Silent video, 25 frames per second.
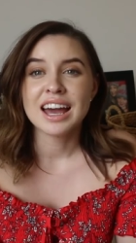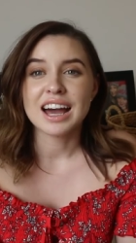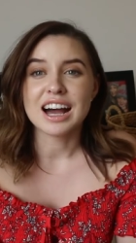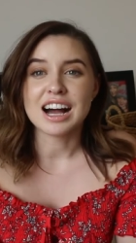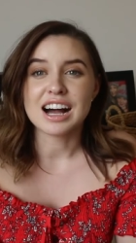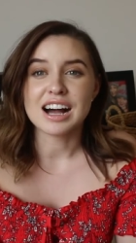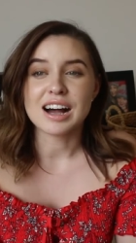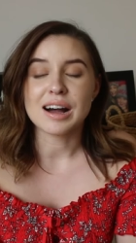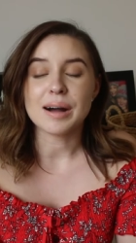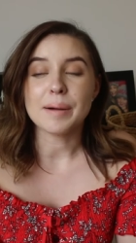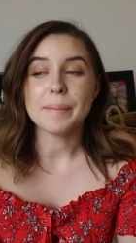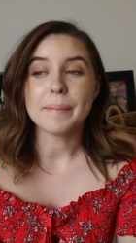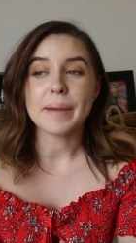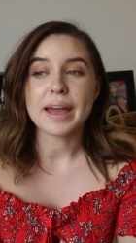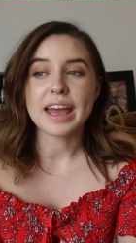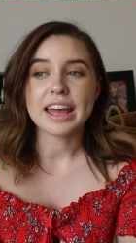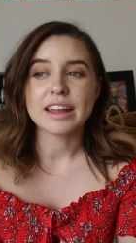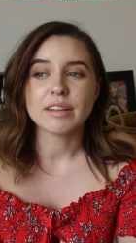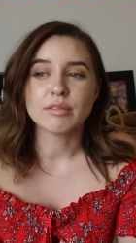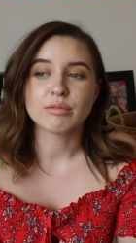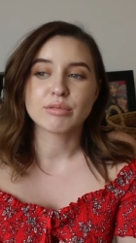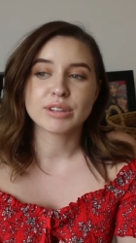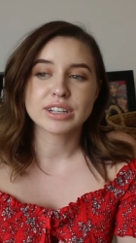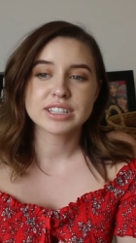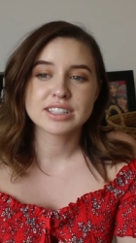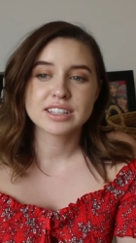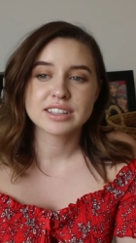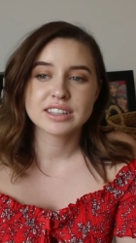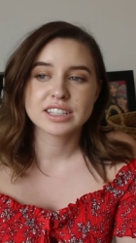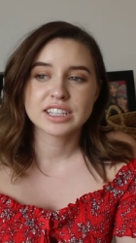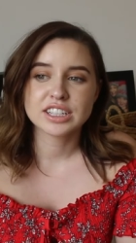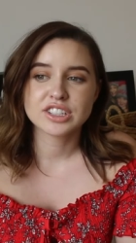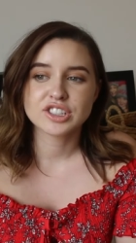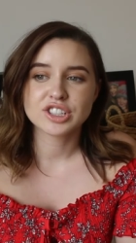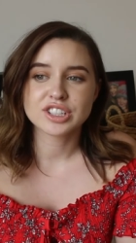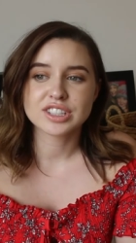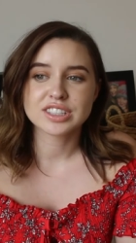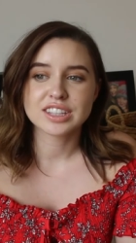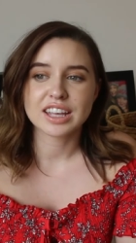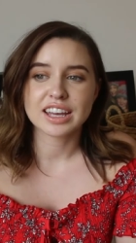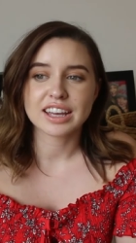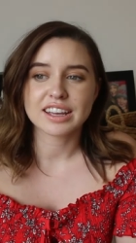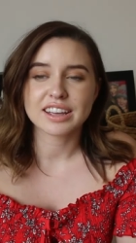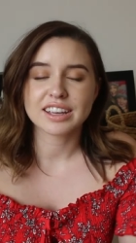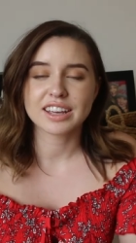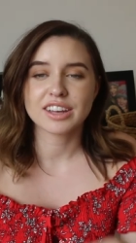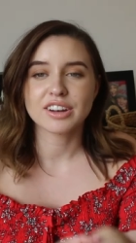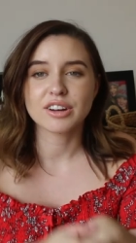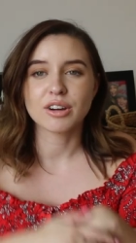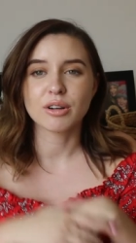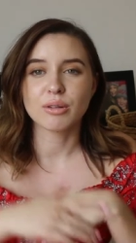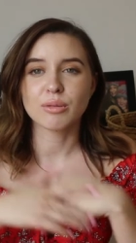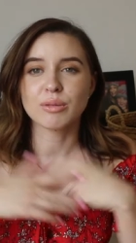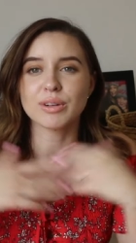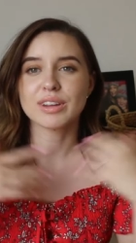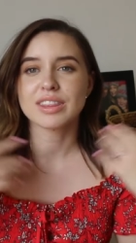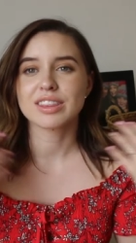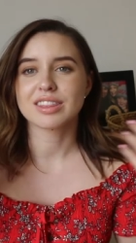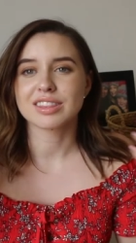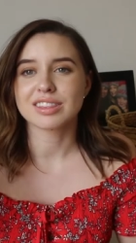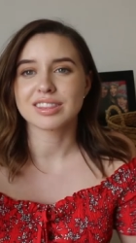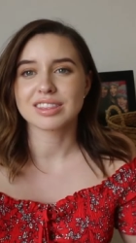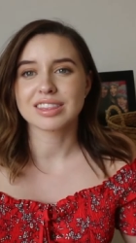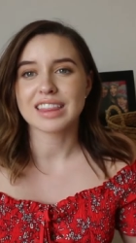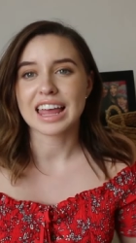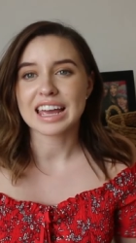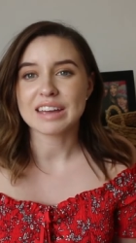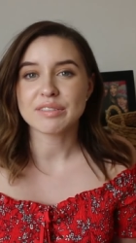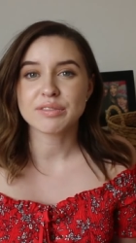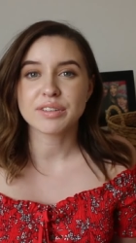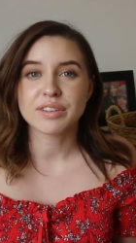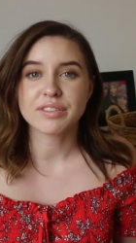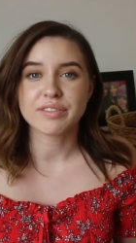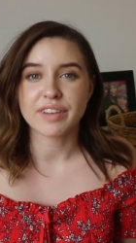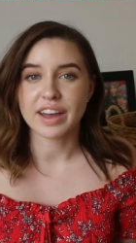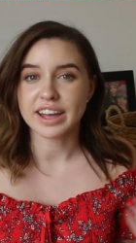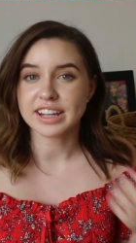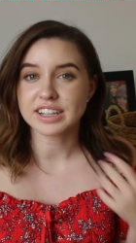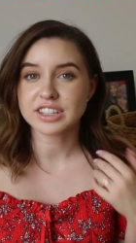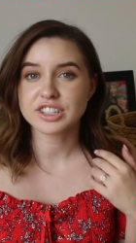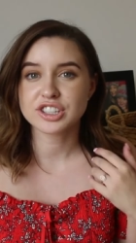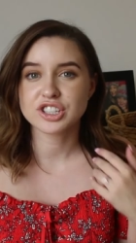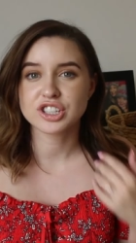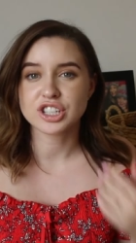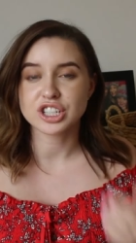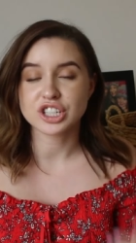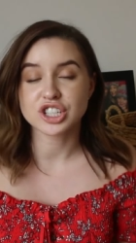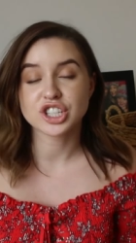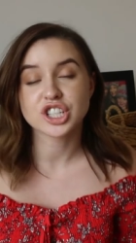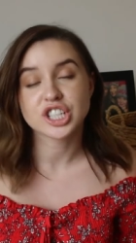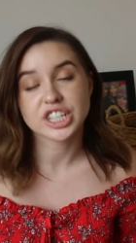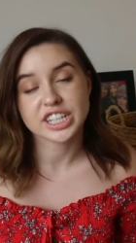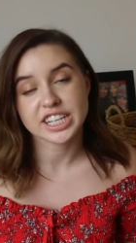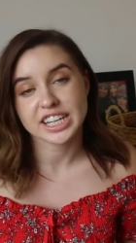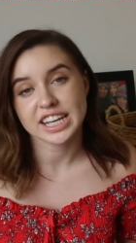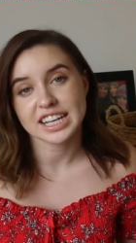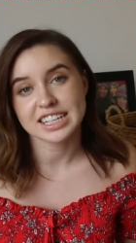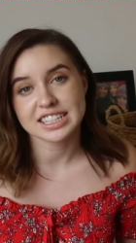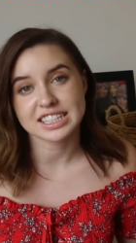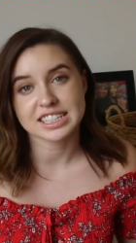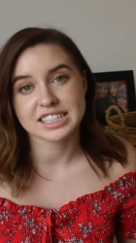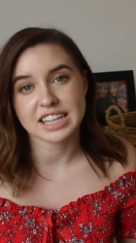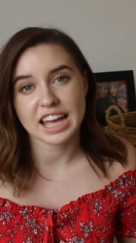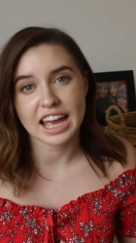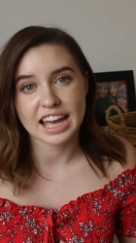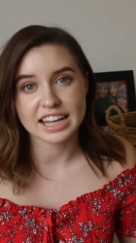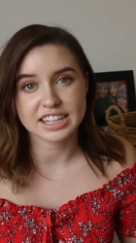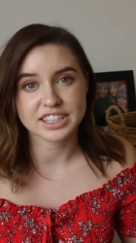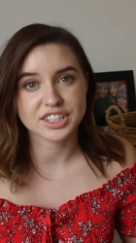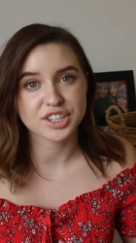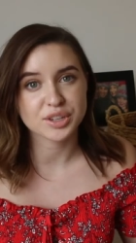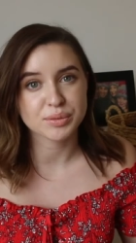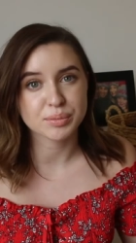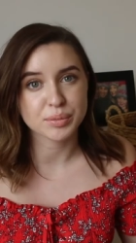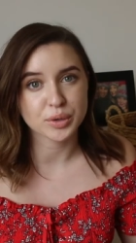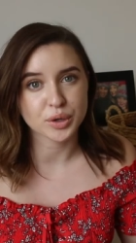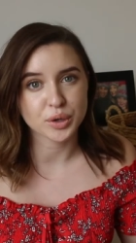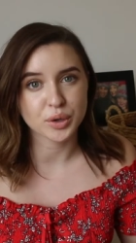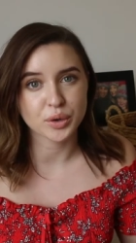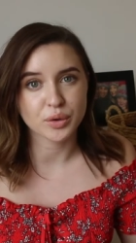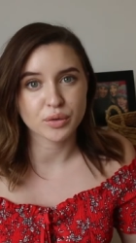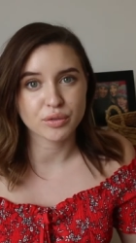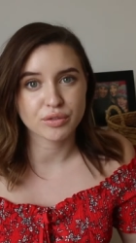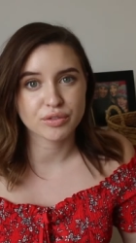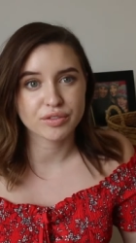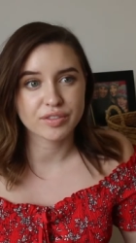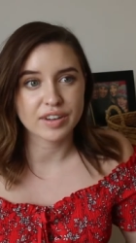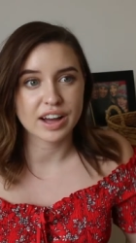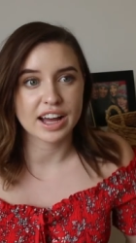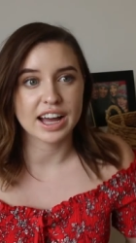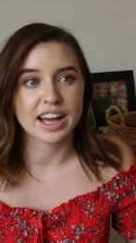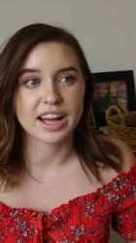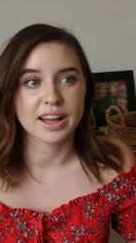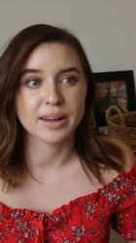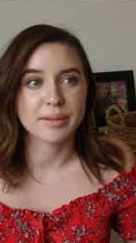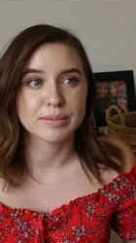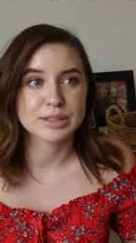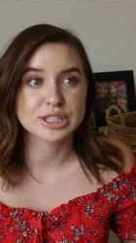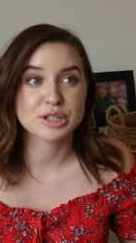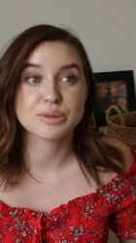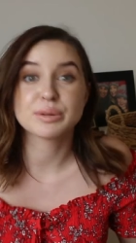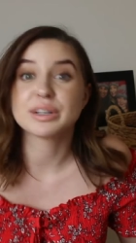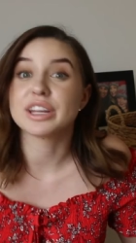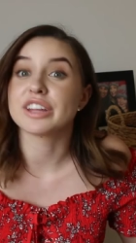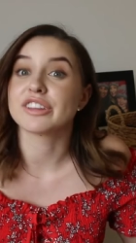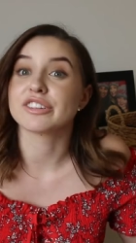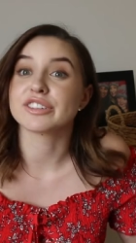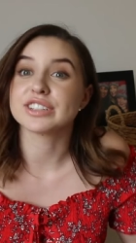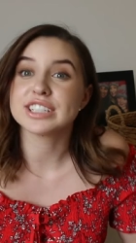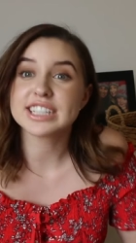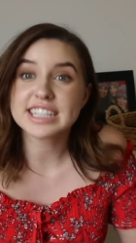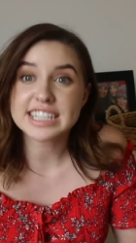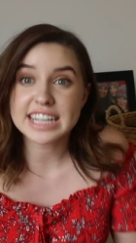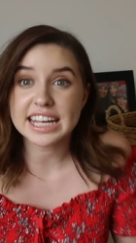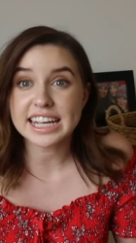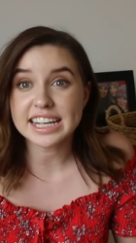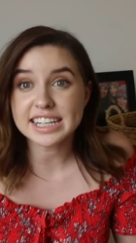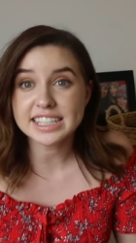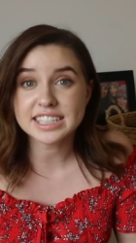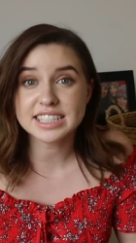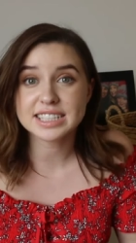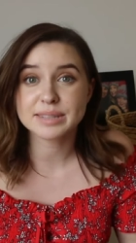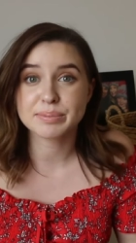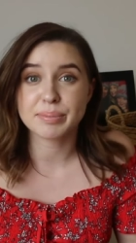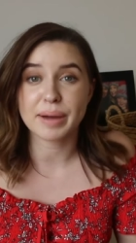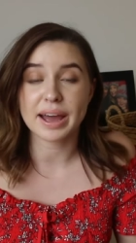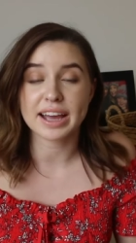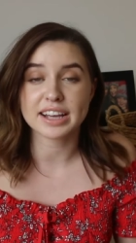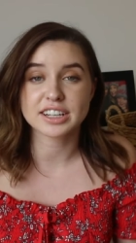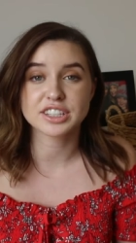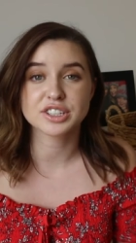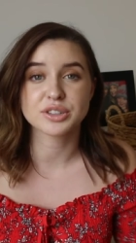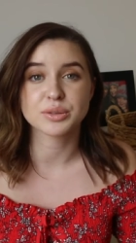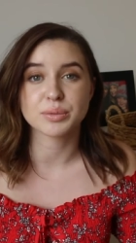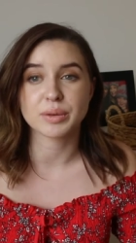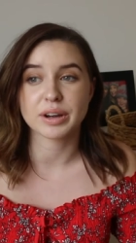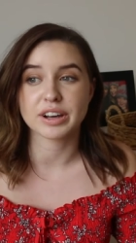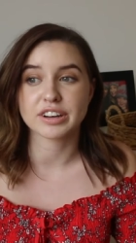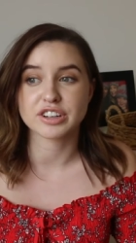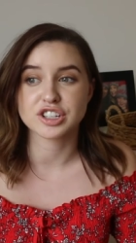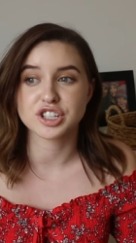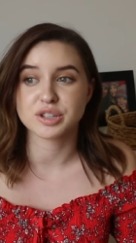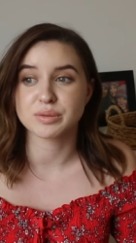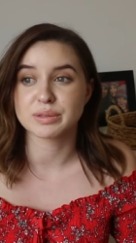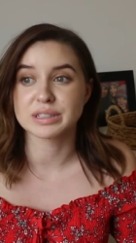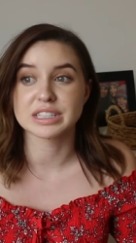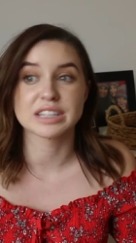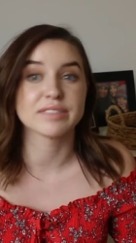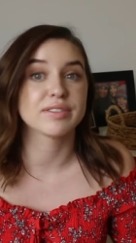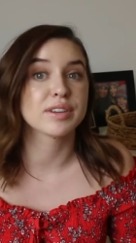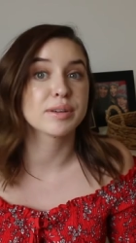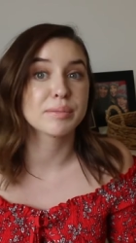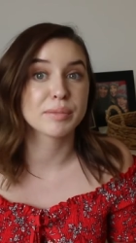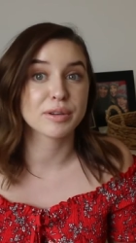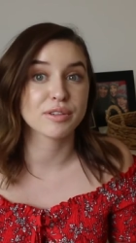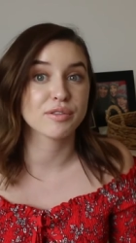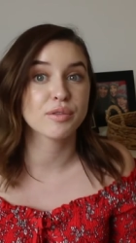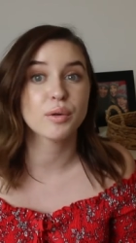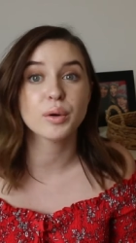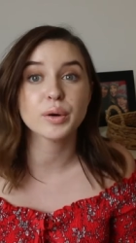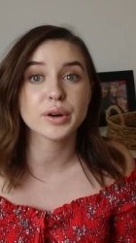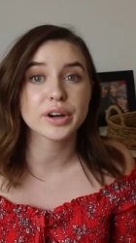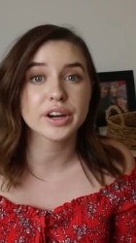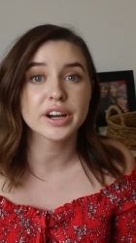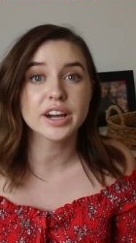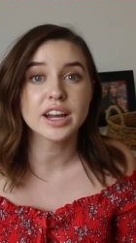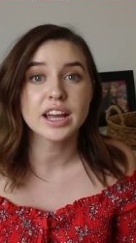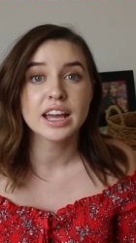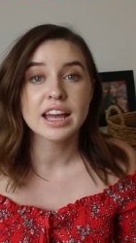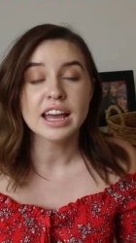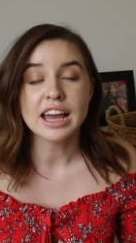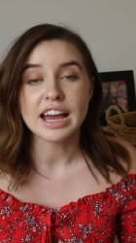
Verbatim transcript: And recently, just like, you know, with life events, she has had to move to another state, back to where she was living before.